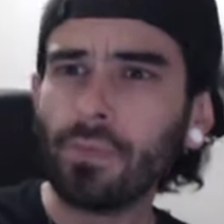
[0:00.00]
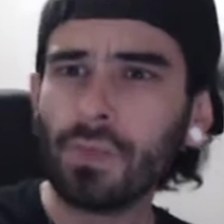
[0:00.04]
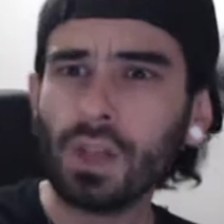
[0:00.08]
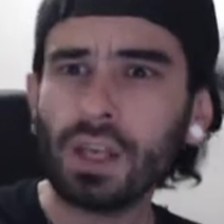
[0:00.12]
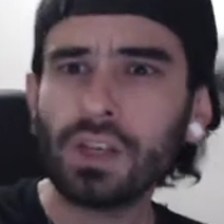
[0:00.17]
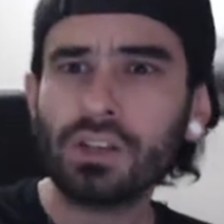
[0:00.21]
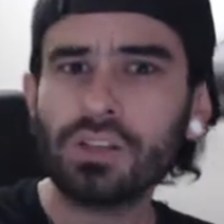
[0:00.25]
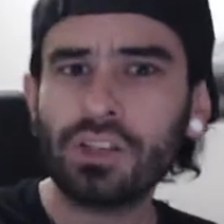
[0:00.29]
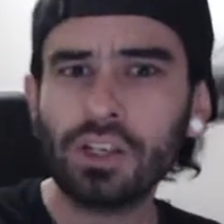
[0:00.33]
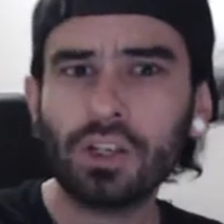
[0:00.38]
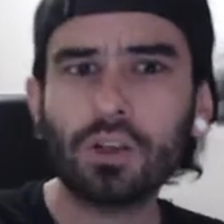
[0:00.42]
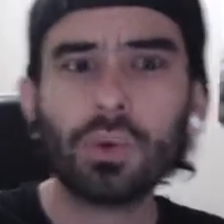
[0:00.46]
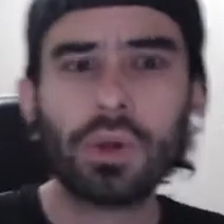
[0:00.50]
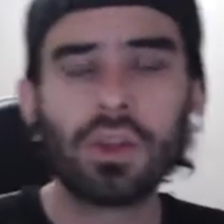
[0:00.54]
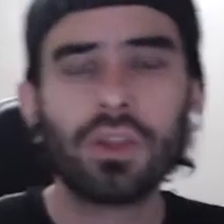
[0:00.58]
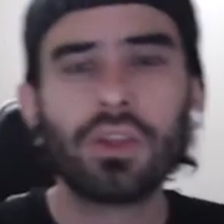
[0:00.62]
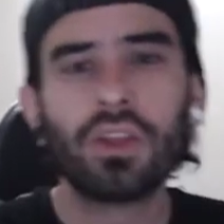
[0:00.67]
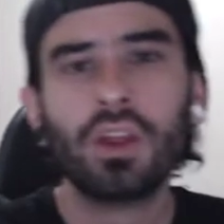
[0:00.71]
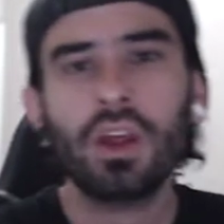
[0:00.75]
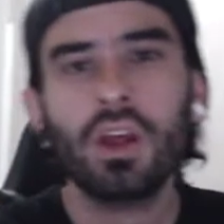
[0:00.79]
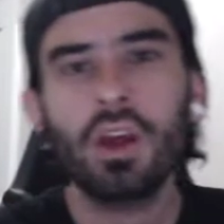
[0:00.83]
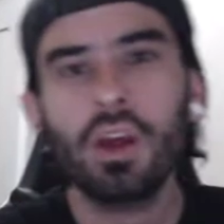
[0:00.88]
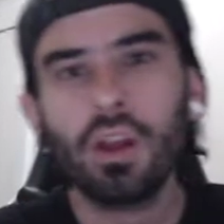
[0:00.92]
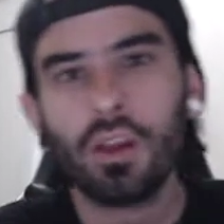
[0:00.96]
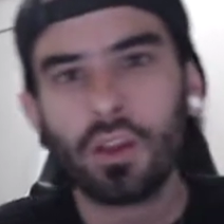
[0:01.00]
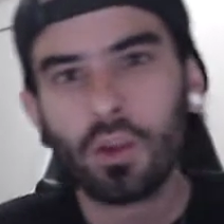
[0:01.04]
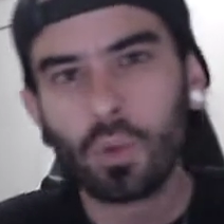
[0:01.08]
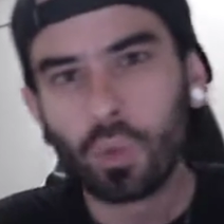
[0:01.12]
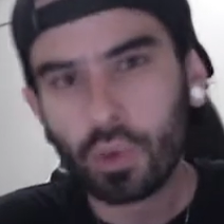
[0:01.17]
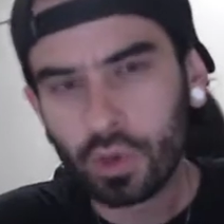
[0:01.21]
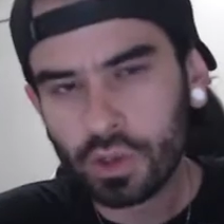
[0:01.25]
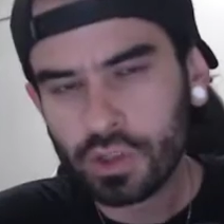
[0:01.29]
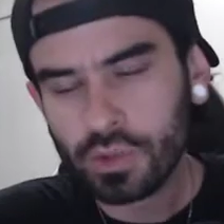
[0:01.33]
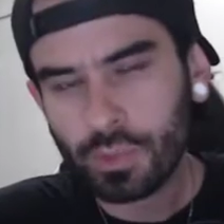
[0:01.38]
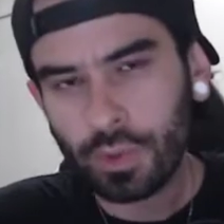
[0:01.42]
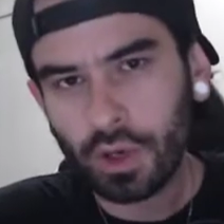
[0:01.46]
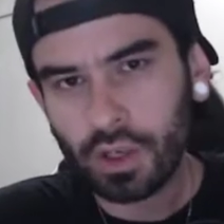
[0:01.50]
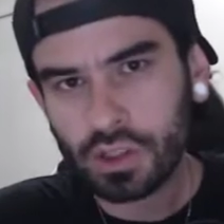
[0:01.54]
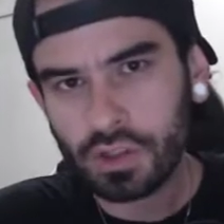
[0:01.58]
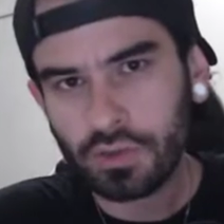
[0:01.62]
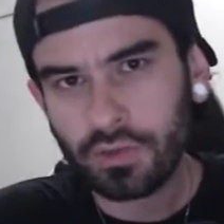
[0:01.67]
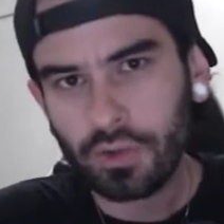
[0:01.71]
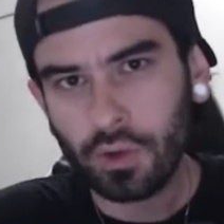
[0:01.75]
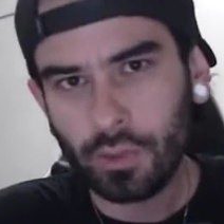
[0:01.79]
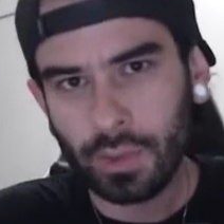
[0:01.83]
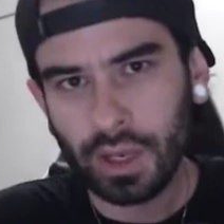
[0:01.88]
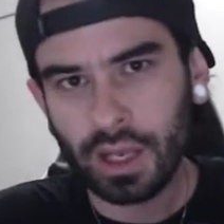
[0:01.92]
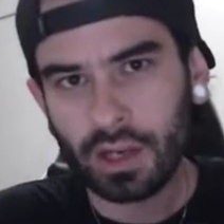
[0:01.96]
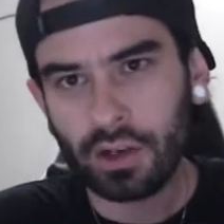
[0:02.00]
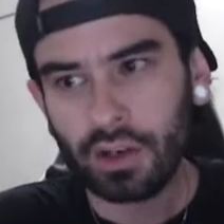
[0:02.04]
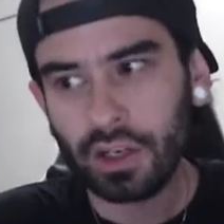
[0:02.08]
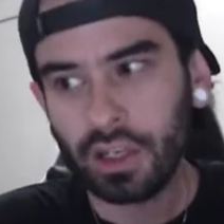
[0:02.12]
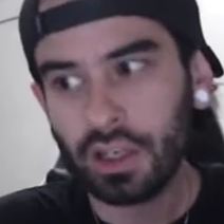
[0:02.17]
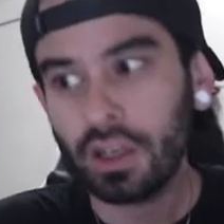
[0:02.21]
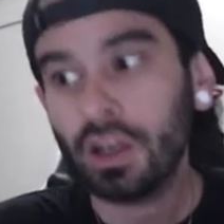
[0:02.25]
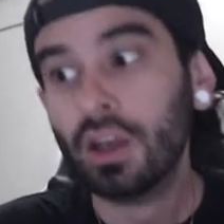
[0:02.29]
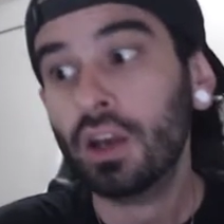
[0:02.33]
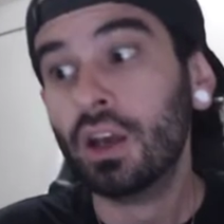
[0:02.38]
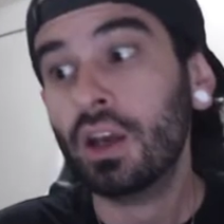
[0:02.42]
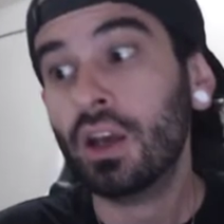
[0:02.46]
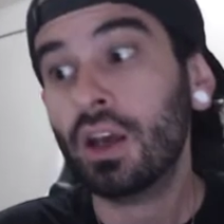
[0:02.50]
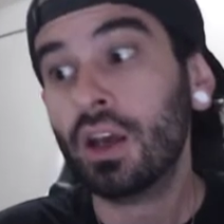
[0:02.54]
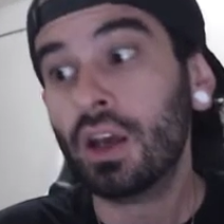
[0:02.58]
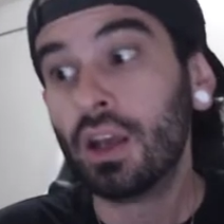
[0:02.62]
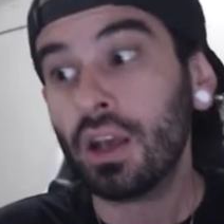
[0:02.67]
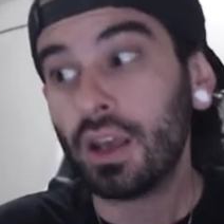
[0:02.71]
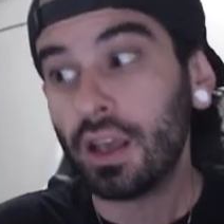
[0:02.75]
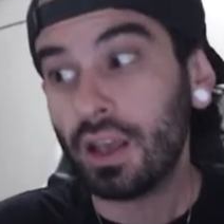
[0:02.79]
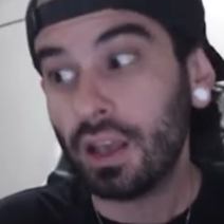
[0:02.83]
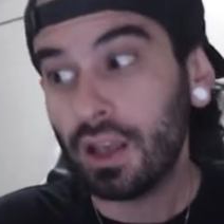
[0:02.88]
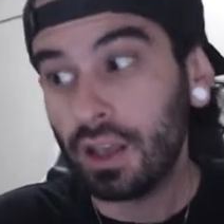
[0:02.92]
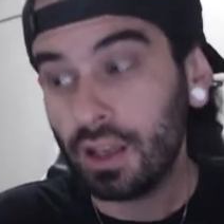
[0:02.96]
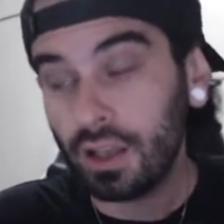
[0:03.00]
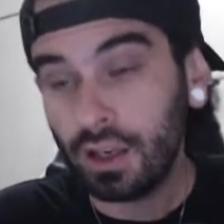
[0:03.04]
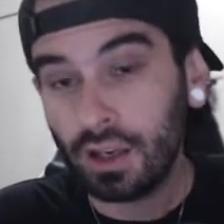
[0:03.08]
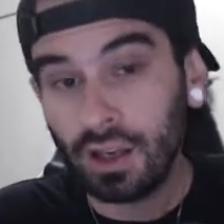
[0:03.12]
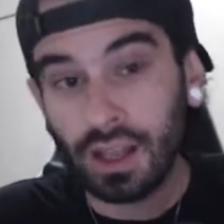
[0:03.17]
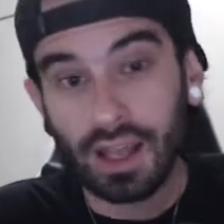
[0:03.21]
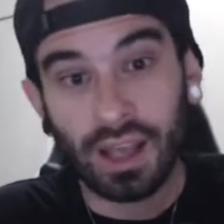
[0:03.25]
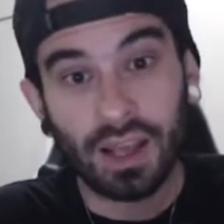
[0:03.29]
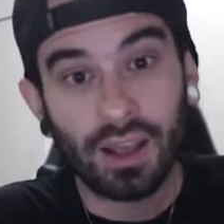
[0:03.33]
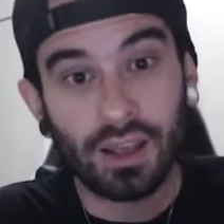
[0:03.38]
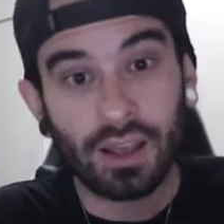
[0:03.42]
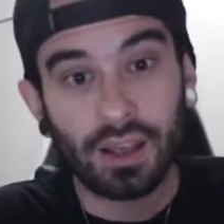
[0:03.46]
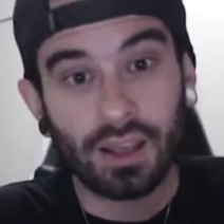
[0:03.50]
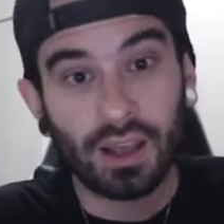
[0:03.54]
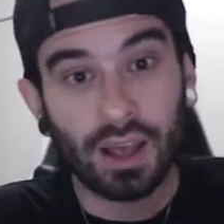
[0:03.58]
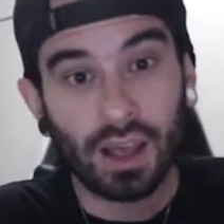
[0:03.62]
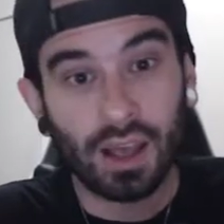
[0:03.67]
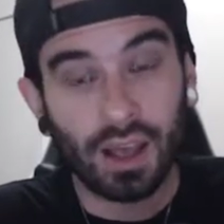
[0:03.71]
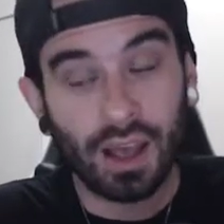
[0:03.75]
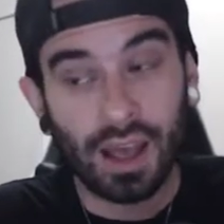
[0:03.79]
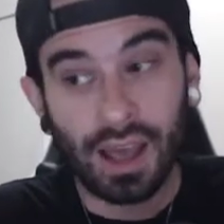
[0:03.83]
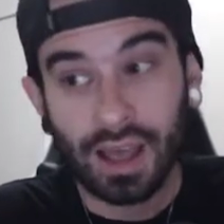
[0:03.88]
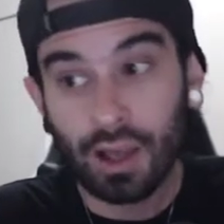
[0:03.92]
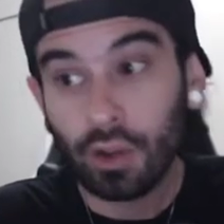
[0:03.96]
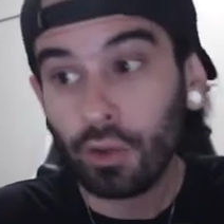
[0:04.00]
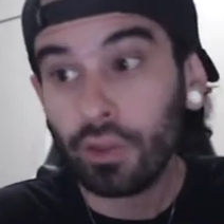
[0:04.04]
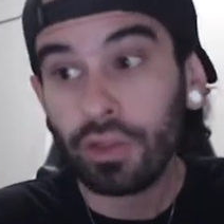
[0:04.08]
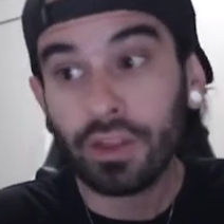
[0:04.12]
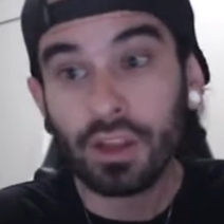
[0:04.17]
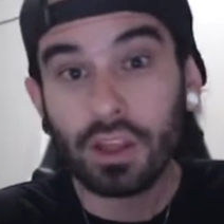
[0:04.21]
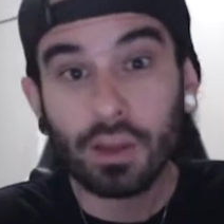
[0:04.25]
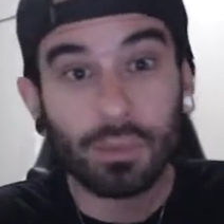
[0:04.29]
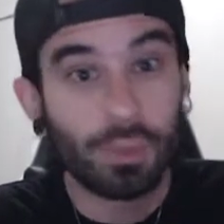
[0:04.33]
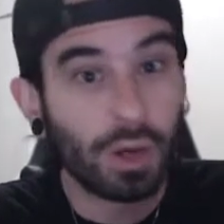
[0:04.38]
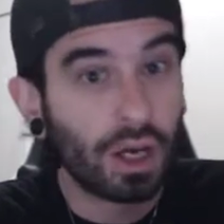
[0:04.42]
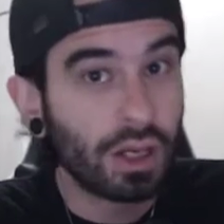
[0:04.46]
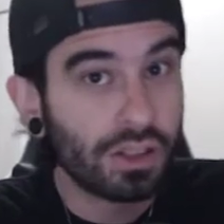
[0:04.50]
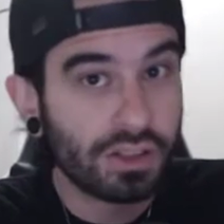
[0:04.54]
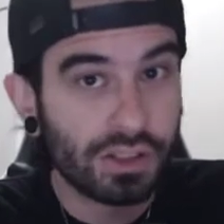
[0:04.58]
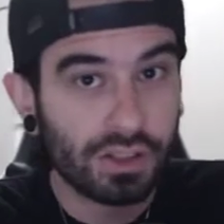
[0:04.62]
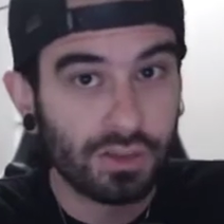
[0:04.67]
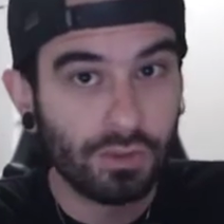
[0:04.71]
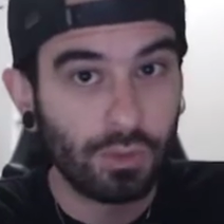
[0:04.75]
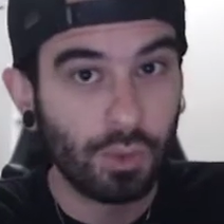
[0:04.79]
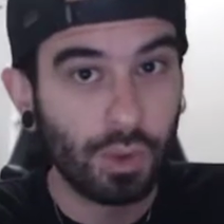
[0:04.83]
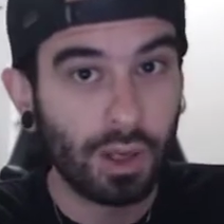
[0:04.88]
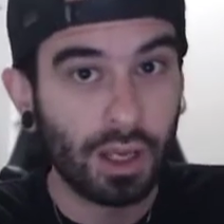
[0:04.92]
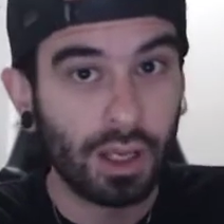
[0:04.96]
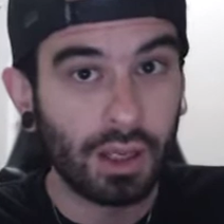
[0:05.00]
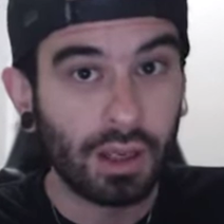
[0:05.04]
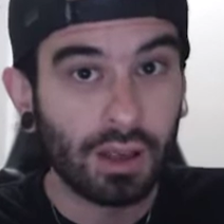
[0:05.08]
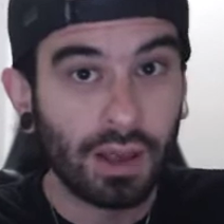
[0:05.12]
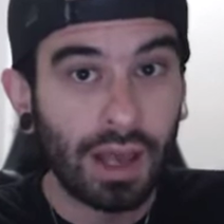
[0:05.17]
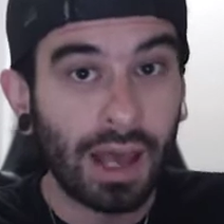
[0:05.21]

deal with the worst parts of humanity in a healthy, positive way?